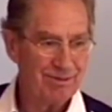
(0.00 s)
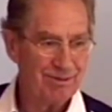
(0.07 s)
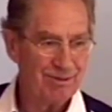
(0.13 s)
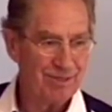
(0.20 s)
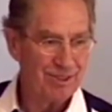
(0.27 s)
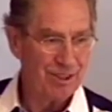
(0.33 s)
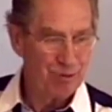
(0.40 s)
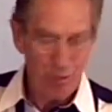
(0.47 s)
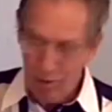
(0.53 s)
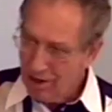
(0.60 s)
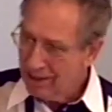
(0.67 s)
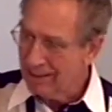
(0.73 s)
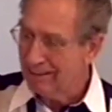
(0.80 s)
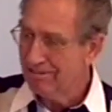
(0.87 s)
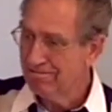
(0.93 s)
One.
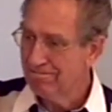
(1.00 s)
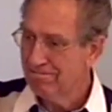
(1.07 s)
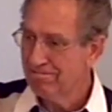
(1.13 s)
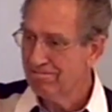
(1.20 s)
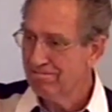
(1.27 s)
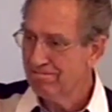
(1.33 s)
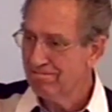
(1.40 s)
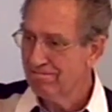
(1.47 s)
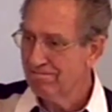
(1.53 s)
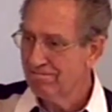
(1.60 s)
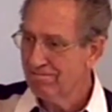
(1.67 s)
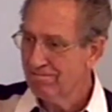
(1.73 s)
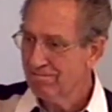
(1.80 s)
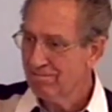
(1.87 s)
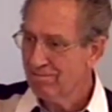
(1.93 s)

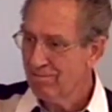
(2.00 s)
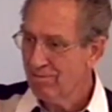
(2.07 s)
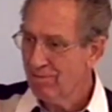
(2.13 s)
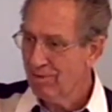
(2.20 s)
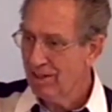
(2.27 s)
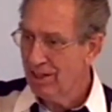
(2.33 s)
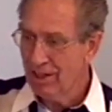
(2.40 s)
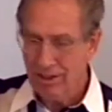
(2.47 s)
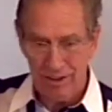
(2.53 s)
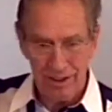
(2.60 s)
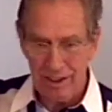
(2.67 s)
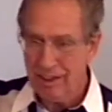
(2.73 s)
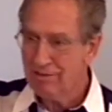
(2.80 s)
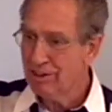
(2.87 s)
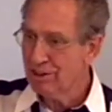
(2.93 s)
He couldn't give a
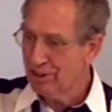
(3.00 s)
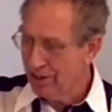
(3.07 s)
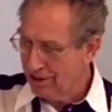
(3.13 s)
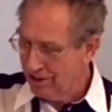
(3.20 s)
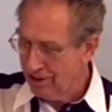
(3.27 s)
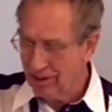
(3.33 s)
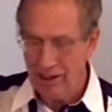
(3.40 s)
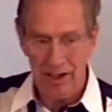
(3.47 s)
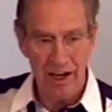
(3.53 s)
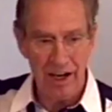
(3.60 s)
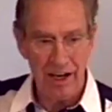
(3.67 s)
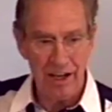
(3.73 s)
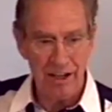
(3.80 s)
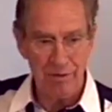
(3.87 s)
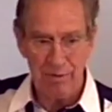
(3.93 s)
tenth of the
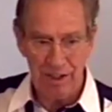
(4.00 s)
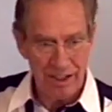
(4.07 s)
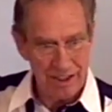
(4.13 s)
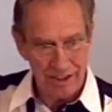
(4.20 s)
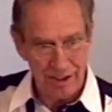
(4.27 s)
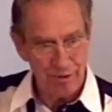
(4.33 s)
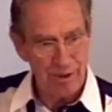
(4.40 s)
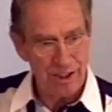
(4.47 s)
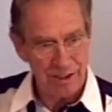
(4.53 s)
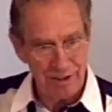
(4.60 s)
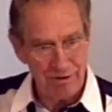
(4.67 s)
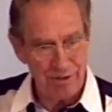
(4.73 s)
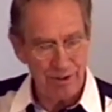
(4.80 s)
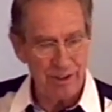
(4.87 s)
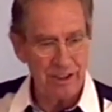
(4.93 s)
nine because it wasn't the
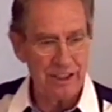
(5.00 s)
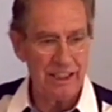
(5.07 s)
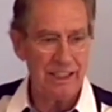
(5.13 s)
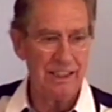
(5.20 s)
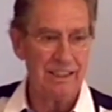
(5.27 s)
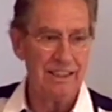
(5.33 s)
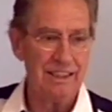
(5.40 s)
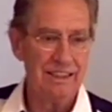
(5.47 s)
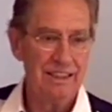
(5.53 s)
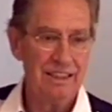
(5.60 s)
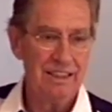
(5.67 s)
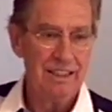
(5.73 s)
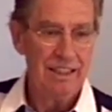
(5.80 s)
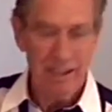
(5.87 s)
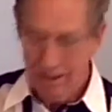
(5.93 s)
full 10.
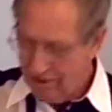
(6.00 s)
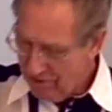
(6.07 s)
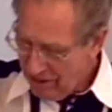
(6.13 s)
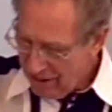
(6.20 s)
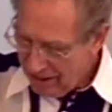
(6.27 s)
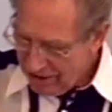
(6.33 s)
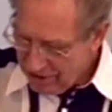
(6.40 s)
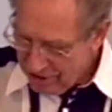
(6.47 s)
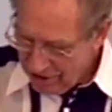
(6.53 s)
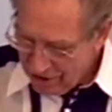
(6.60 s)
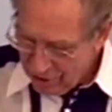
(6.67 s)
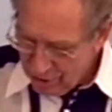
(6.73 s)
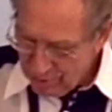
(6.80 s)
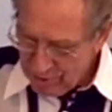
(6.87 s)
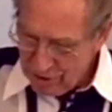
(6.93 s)
If he had 10
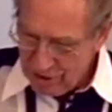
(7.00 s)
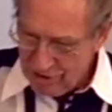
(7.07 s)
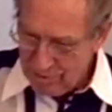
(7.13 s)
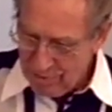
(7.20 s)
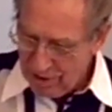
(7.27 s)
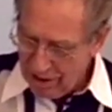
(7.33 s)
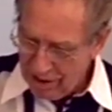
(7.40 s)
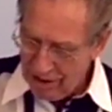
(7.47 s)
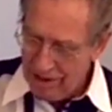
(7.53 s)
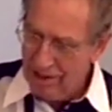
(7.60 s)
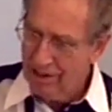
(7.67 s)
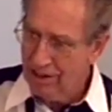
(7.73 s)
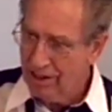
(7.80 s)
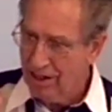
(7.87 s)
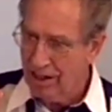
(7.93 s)
omers of barley, he
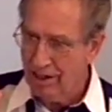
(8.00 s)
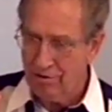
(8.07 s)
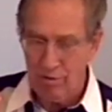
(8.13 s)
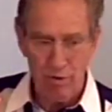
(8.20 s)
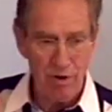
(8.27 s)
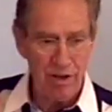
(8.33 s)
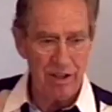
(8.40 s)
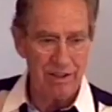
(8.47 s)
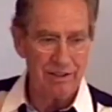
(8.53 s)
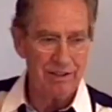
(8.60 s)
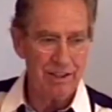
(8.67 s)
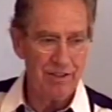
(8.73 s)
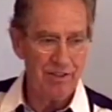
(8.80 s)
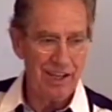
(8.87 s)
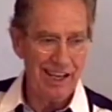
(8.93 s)
gave one. If
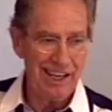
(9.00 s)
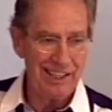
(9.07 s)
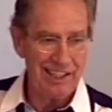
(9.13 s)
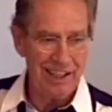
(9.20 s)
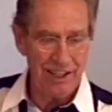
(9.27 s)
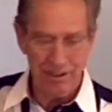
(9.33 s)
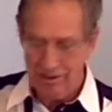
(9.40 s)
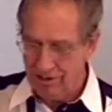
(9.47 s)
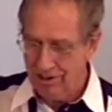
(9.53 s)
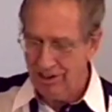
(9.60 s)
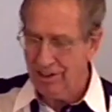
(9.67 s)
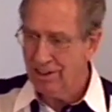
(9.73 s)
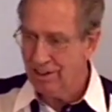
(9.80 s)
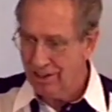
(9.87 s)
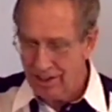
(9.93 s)
he had 19, he
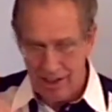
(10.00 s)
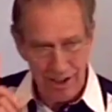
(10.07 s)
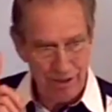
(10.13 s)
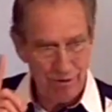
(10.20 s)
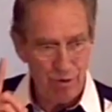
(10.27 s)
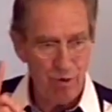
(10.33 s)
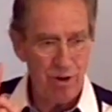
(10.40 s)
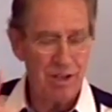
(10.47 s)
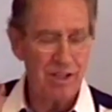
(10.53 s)
gave one.